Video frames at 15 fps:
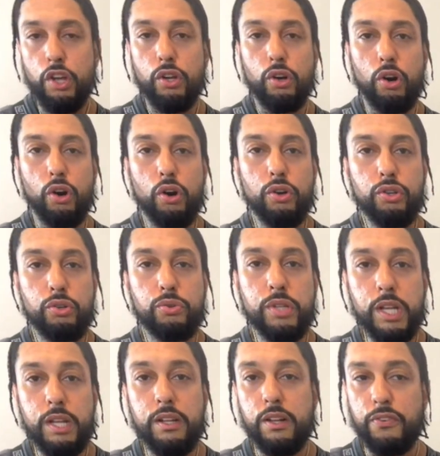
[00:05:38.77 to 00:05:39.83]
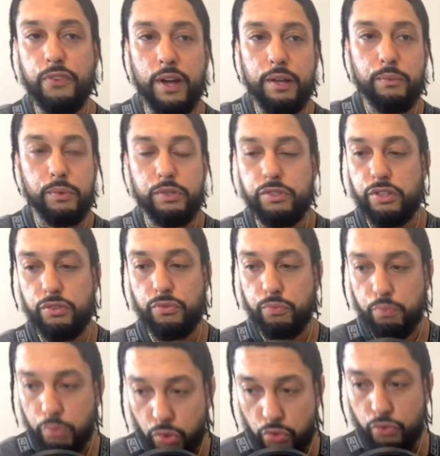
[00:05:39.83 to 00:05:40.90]
all you did in the fight was just
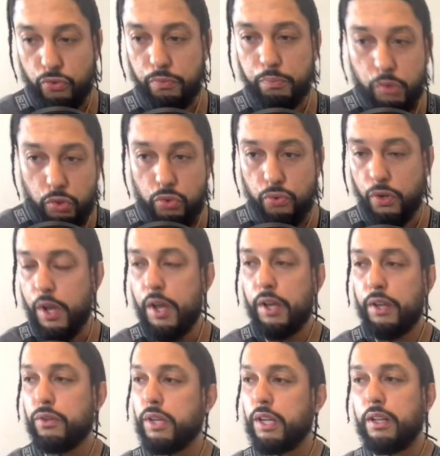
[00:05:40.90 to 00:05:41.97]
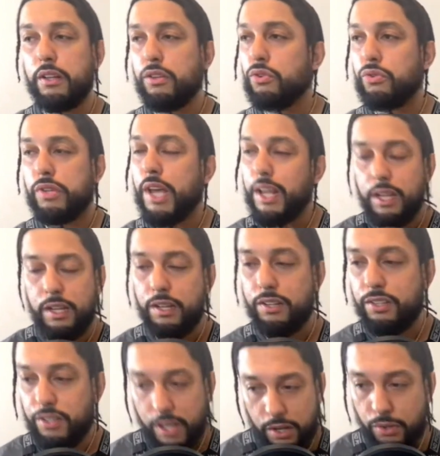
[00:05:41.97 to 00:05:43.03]
move. You didn't use any of the
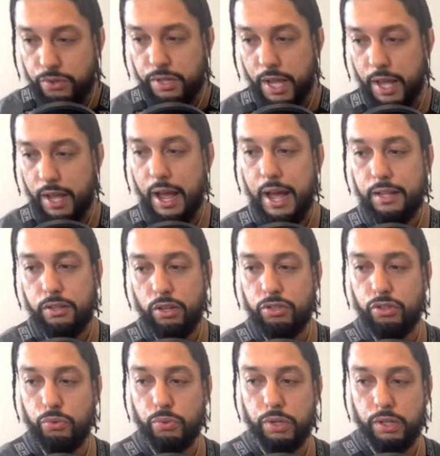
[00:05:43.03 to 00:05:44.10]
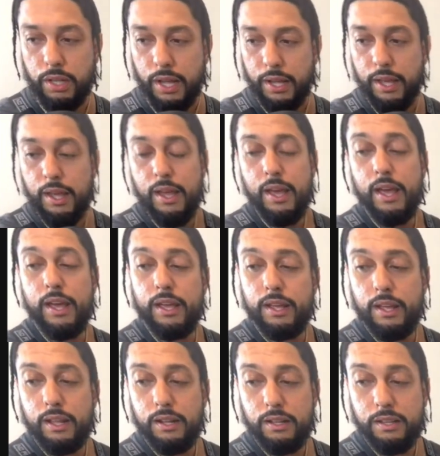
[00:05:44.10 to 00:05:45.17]
skills that I thought you would. Like,
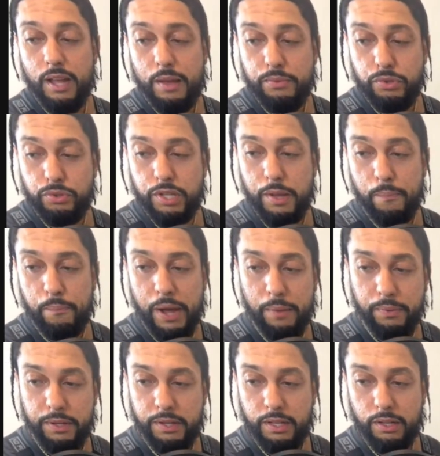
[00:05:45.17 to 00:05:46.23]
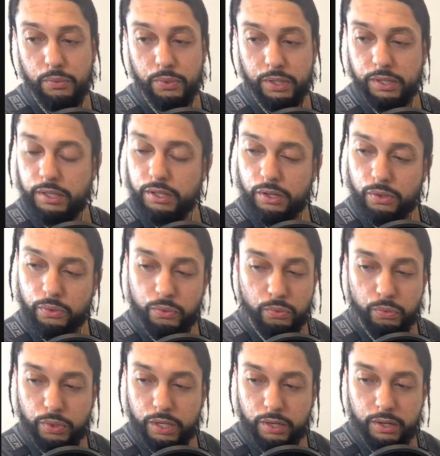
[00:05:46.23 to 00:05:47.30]
and times you did pop Canelo with,
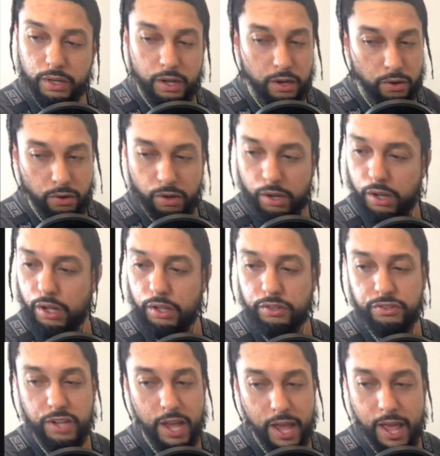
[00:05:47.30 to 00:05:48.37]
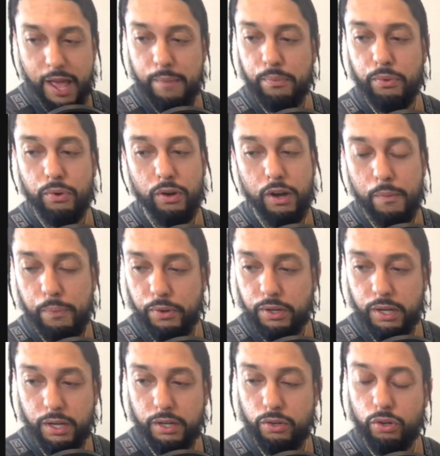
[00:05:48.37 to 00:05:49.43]
a jab or an
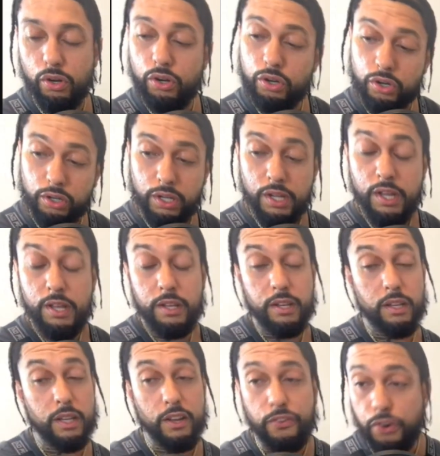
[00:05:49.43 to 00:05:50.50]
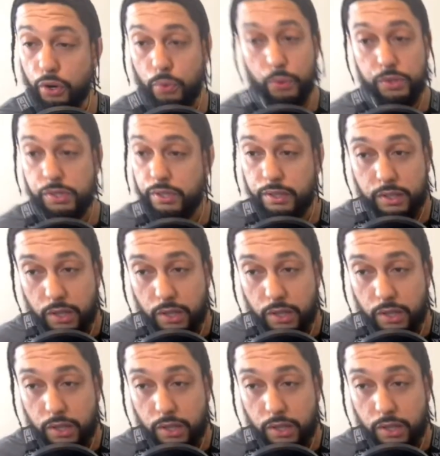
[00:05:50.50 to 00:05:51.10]
uppercut or a hook. Your left hook was,